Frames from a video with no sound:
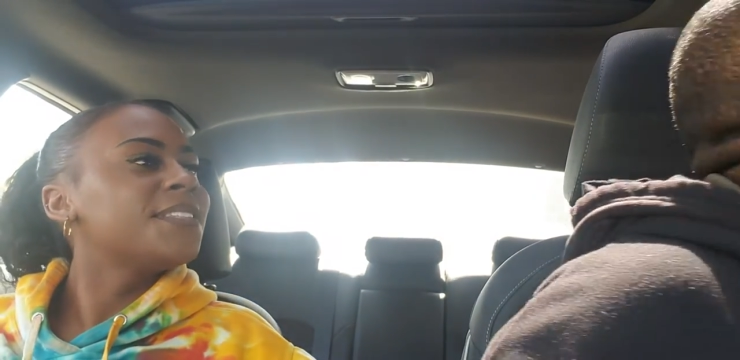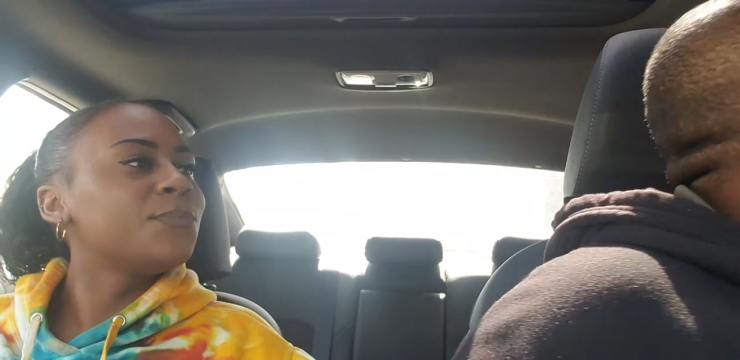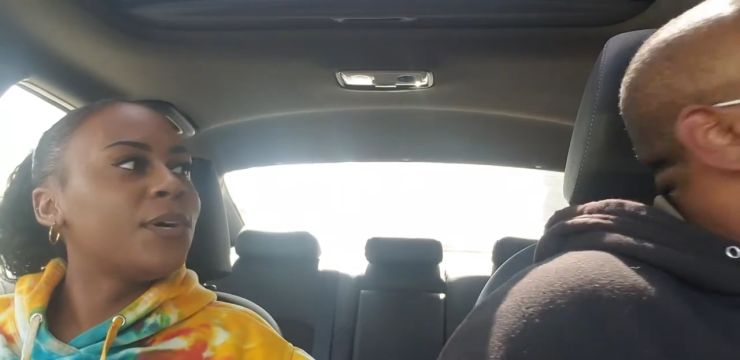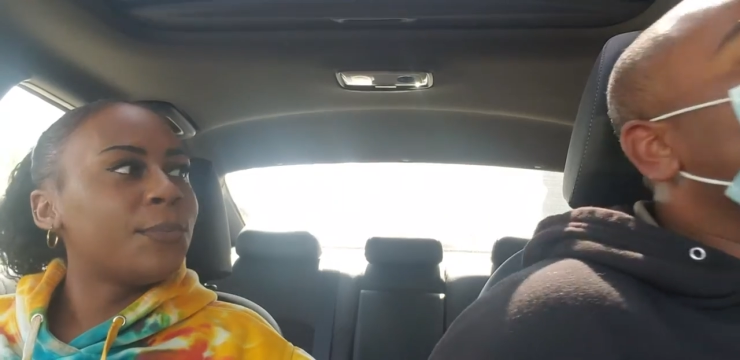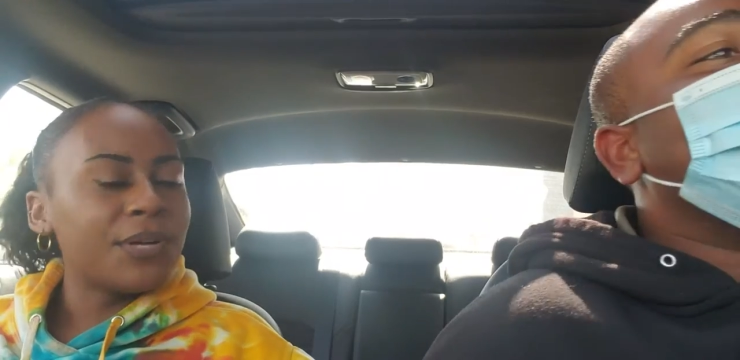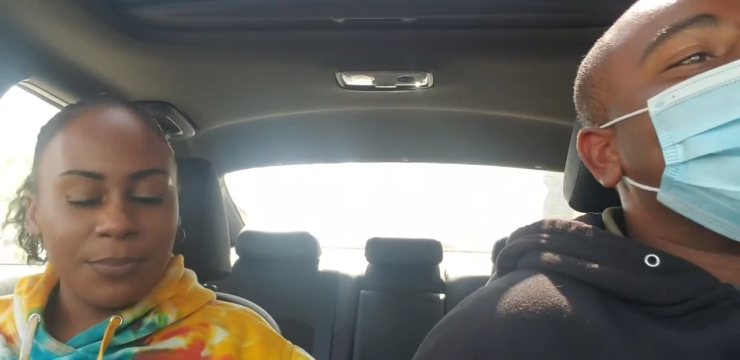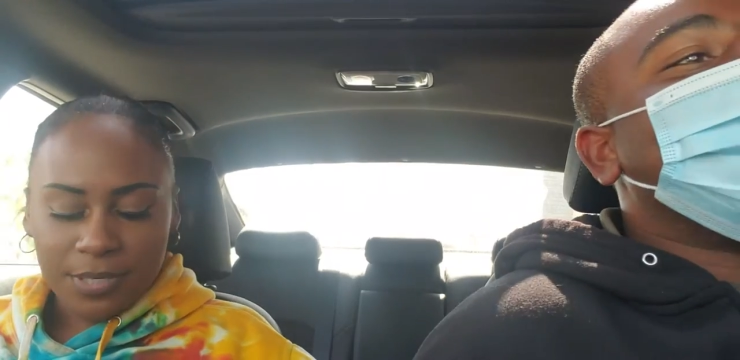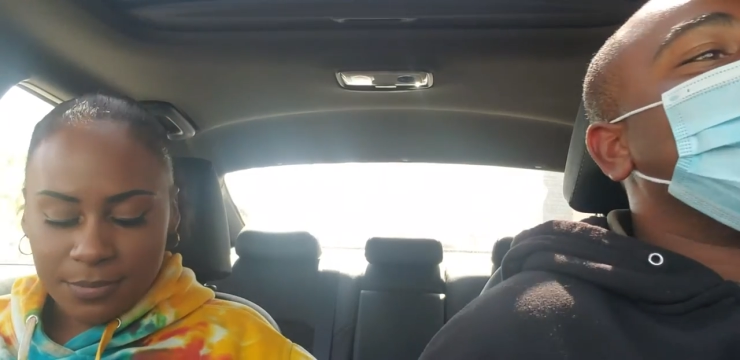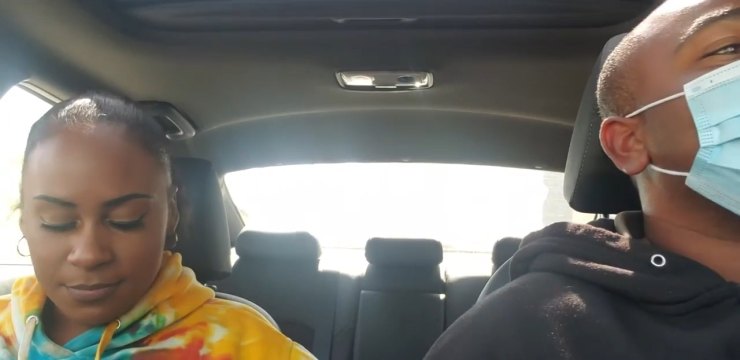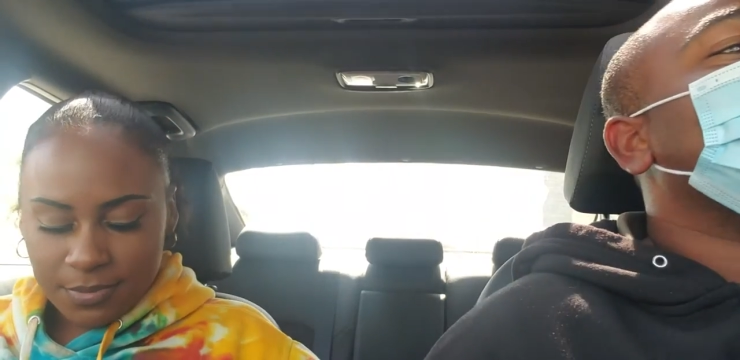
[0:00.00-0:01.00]
Small boy
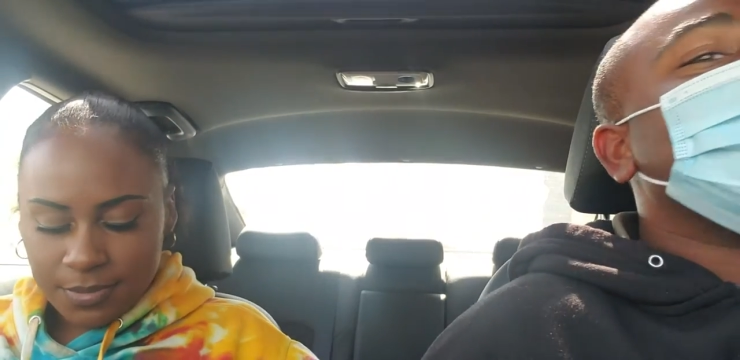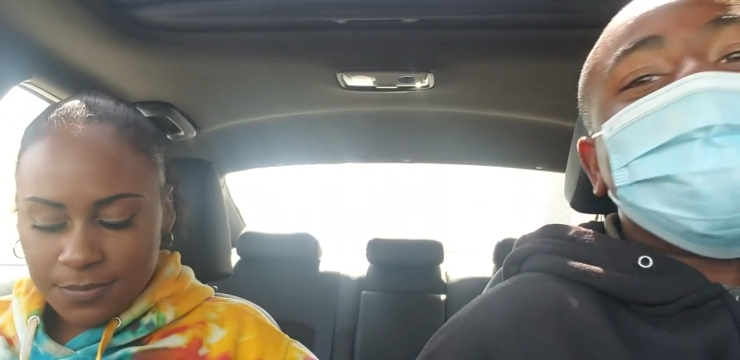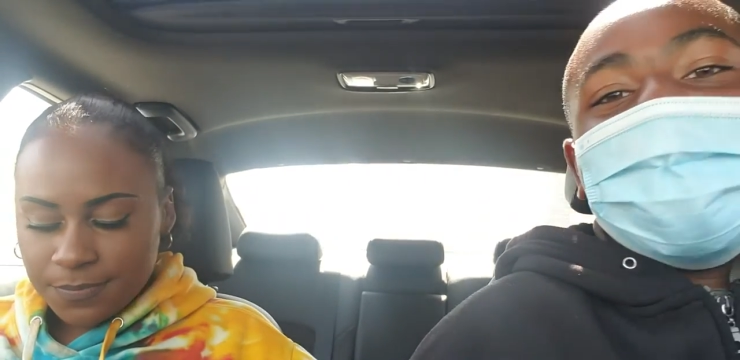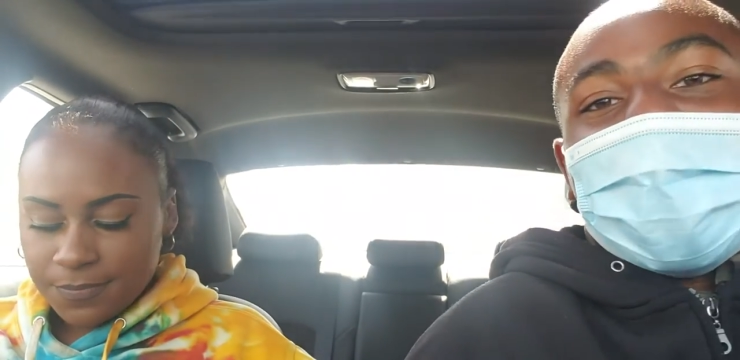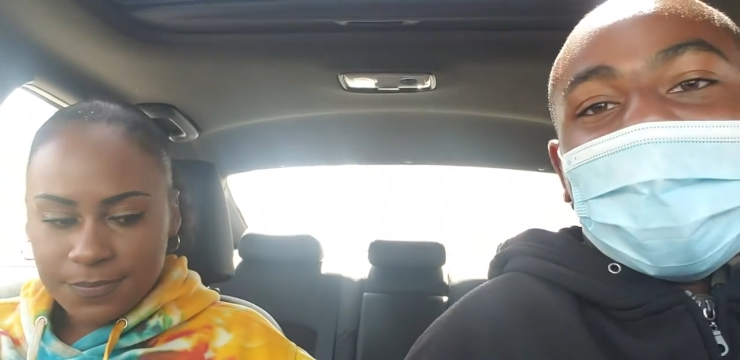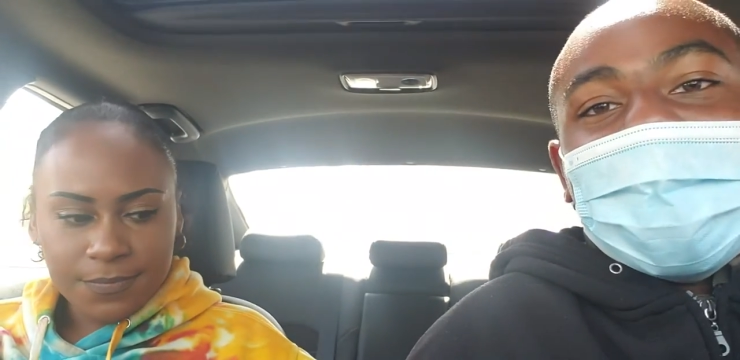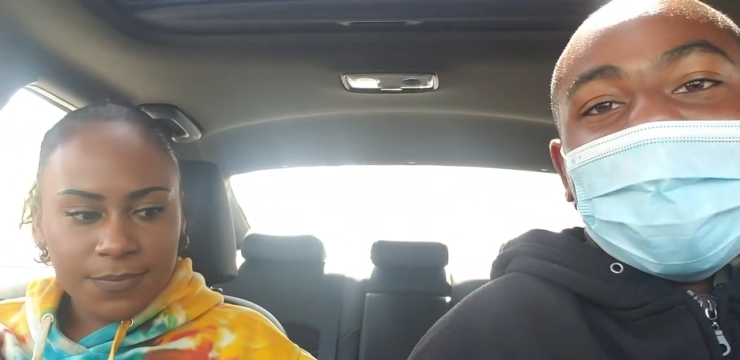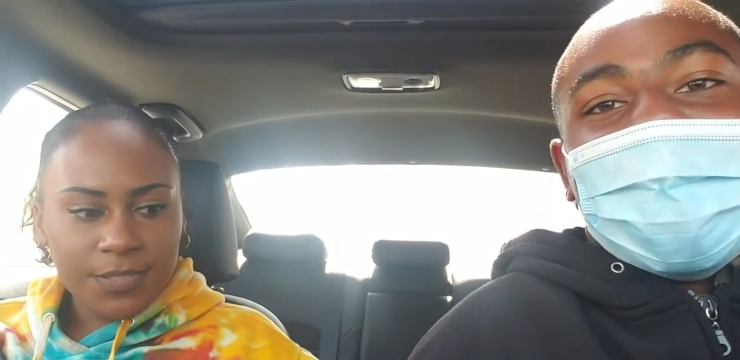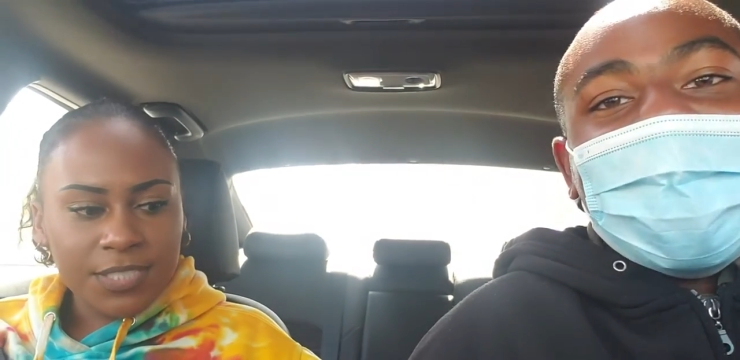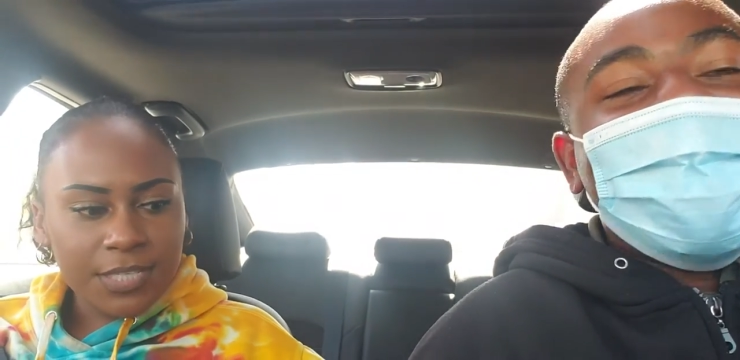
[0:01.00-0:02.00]
problems.
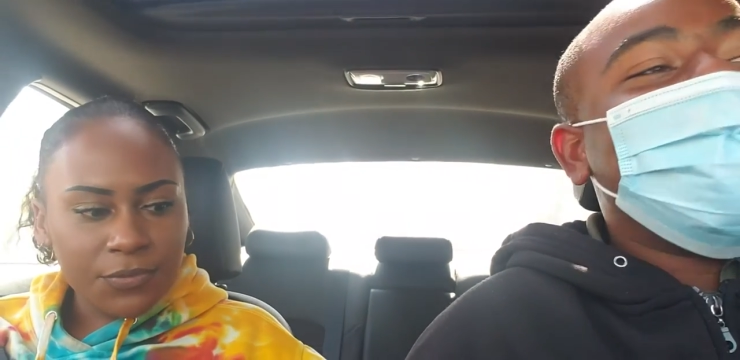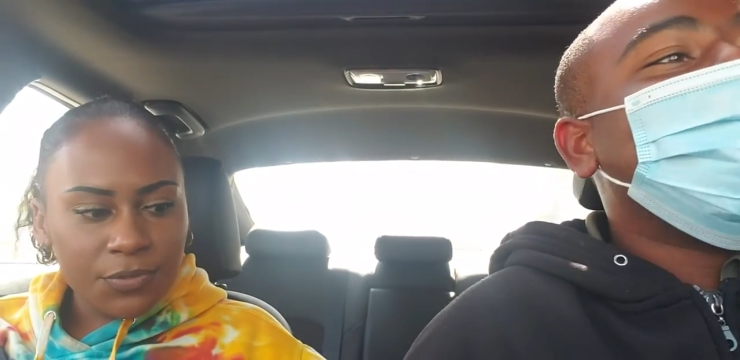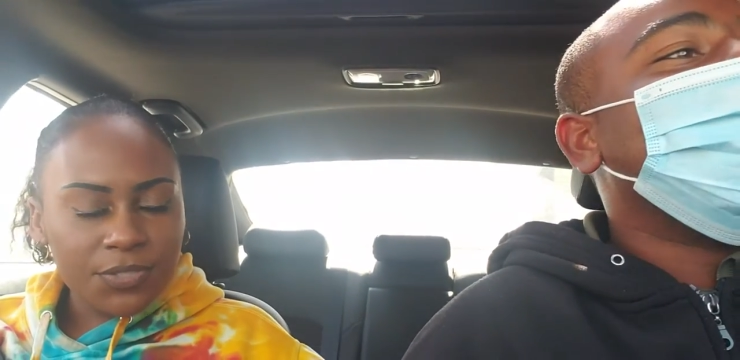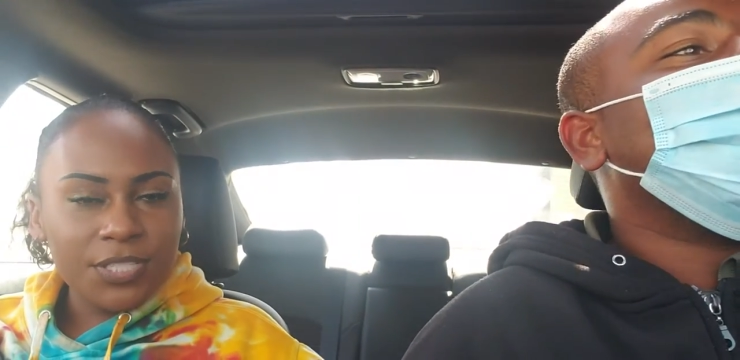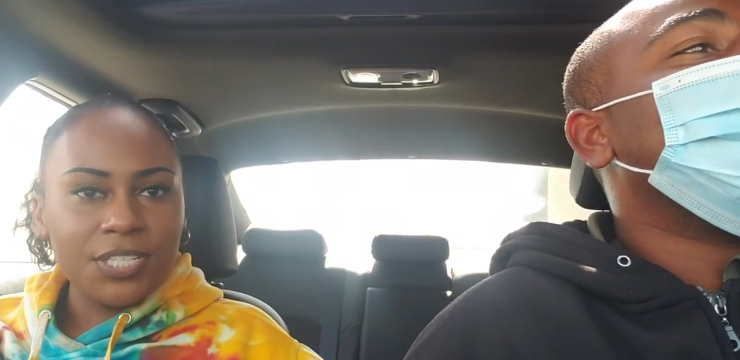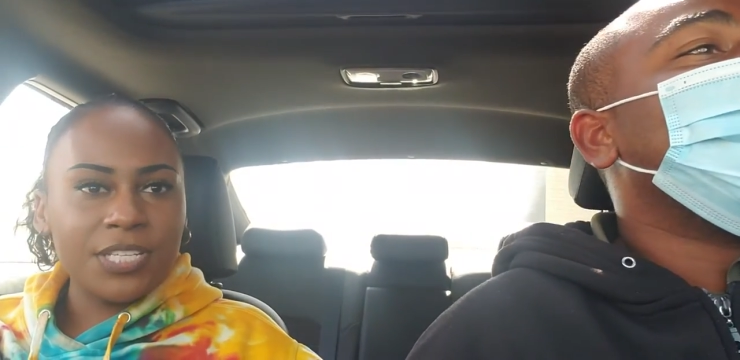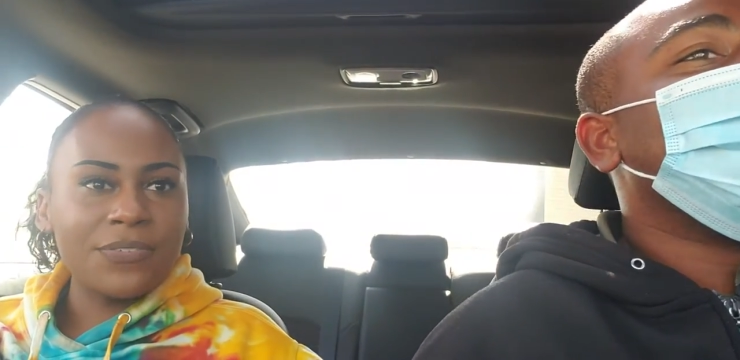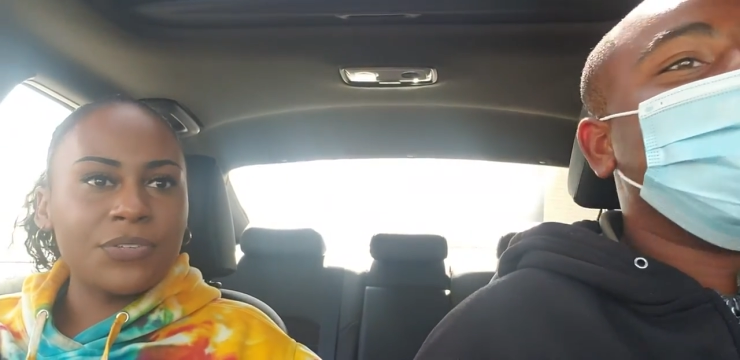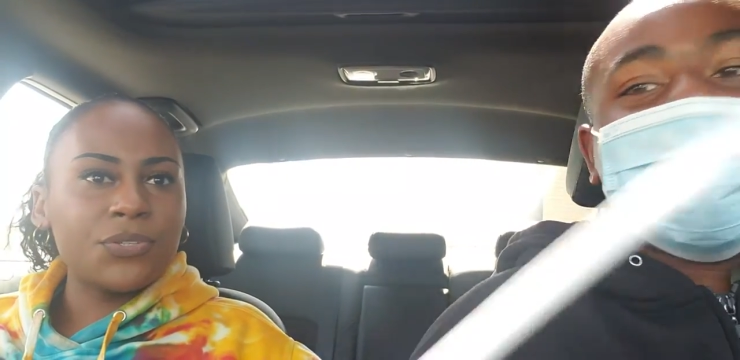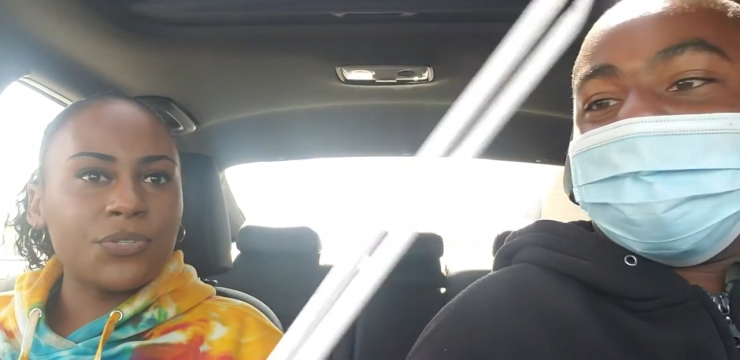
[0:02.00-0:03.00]
Did you
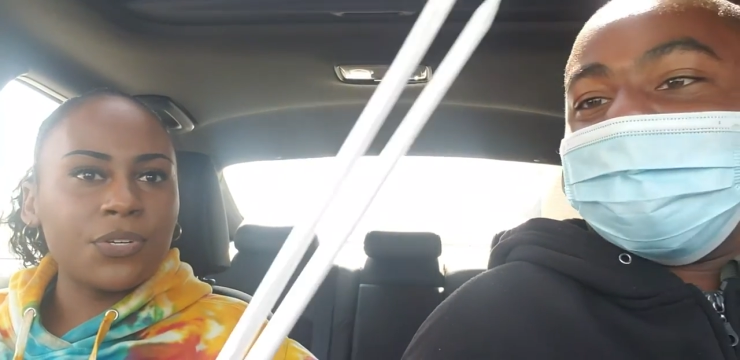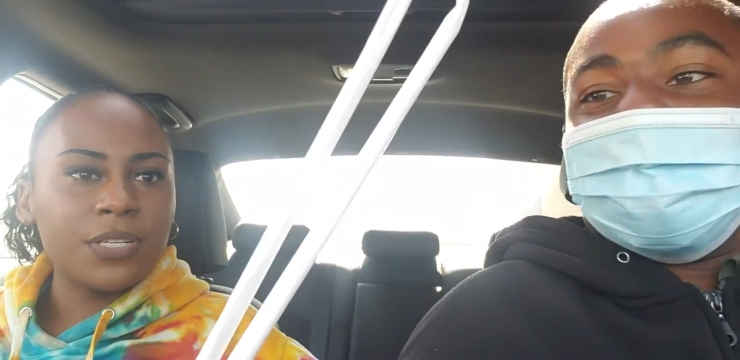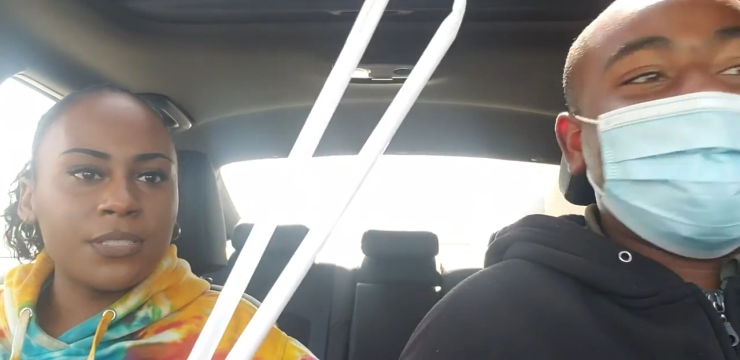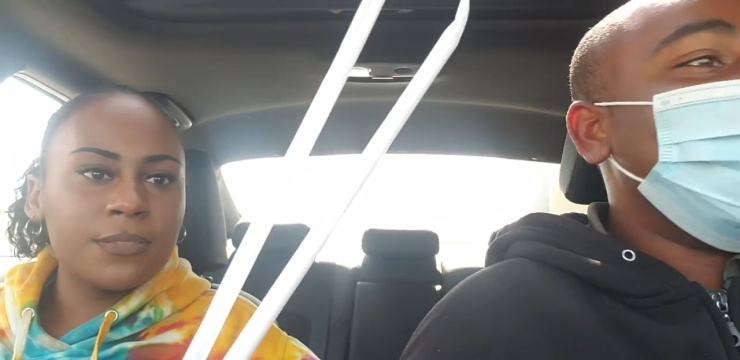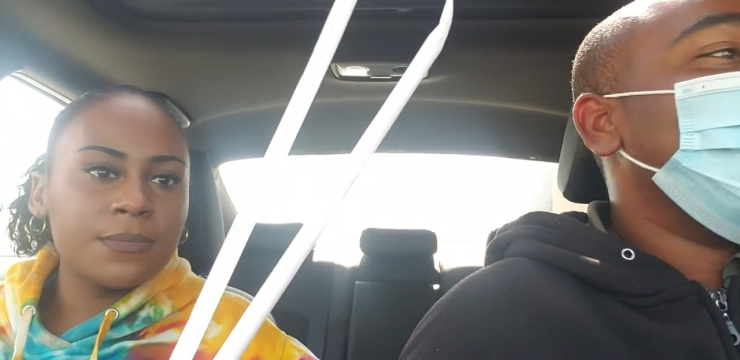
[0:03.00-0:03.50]
give me 2 straws?